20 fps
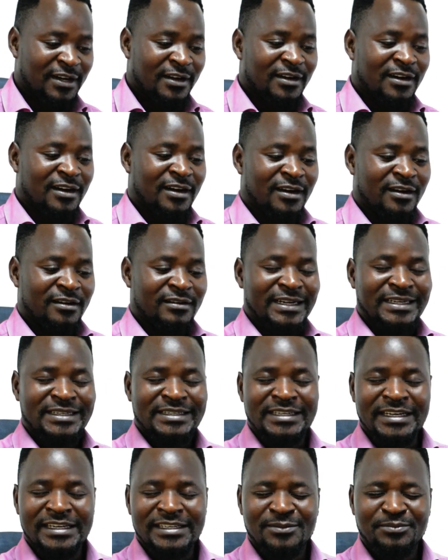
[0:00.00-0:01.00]

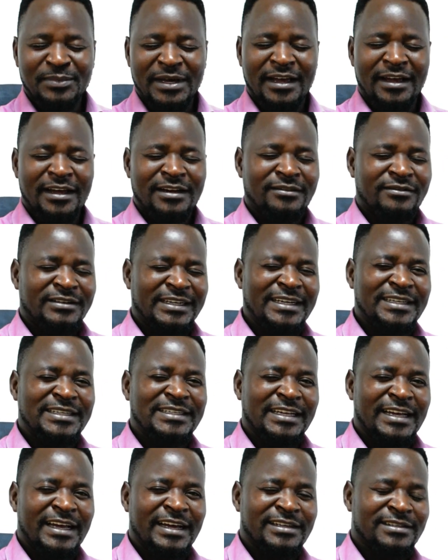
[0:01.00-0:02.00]
retracement,
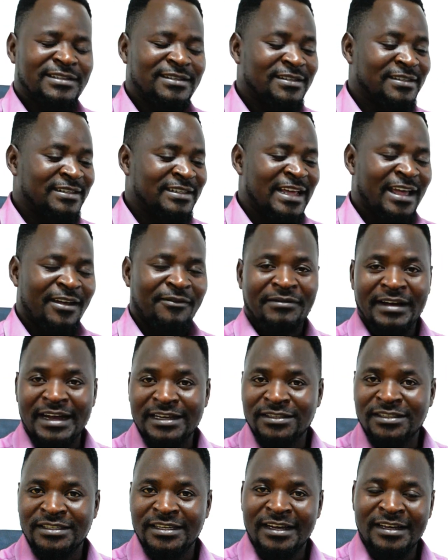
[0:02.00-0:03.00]
retest,
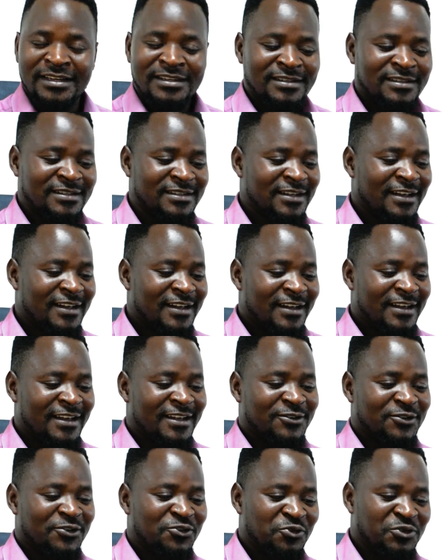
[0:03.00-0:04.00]
divergence,
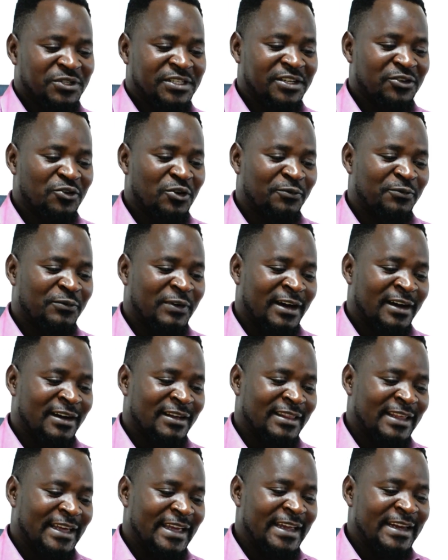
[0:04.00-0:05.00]
and using of
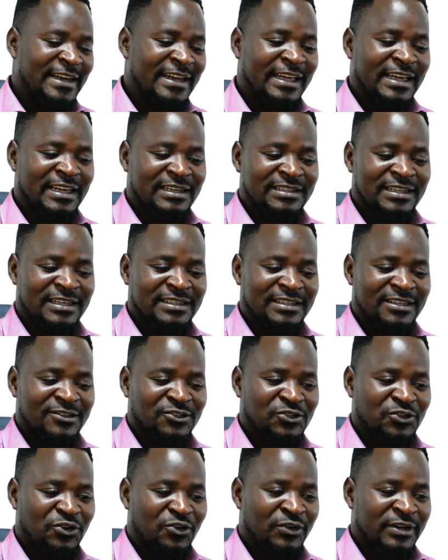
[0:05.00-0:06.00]
the indicators and
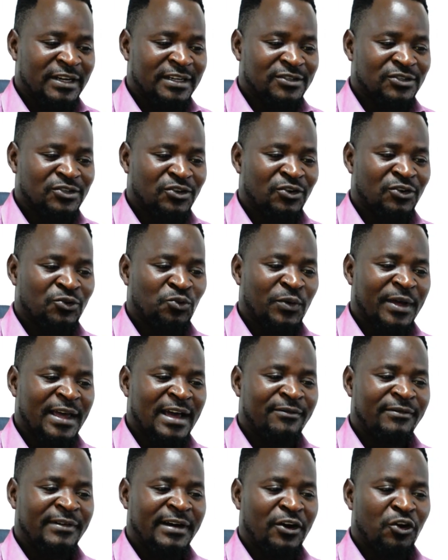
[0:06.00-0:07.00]
so on and so on. We
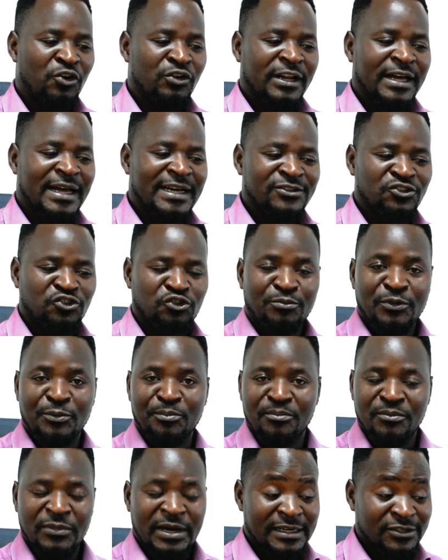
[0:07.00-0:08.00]
have our own
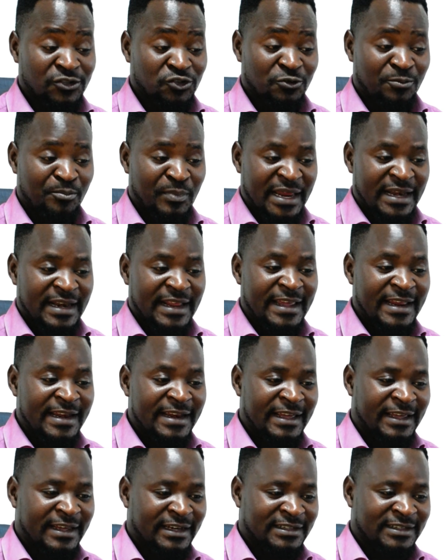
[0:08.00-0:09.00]
custom-made
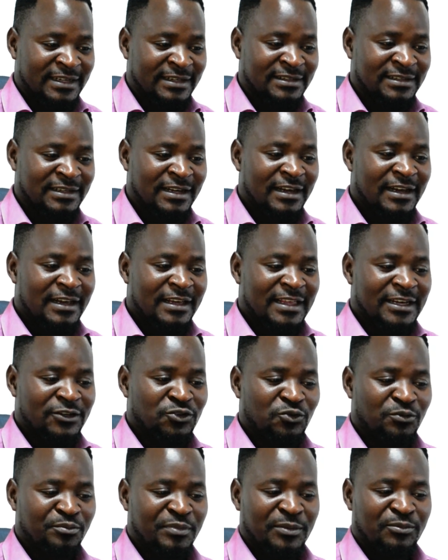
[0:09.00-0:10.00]
indicators that
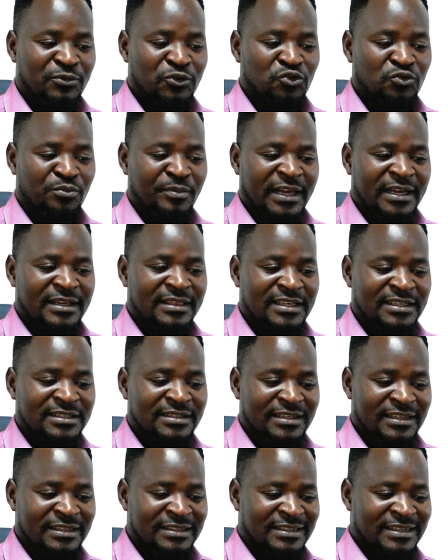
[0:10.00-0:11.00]
will be able to make
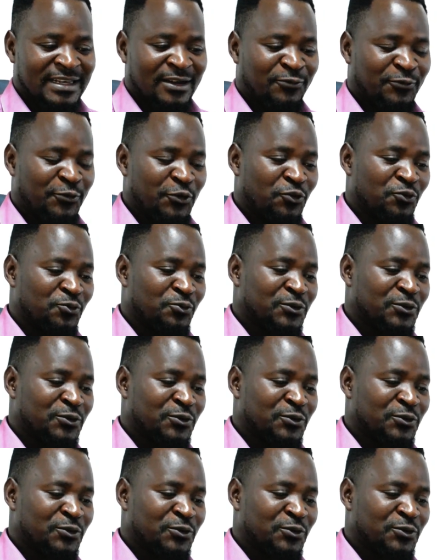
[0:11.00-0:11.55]
things easier for you.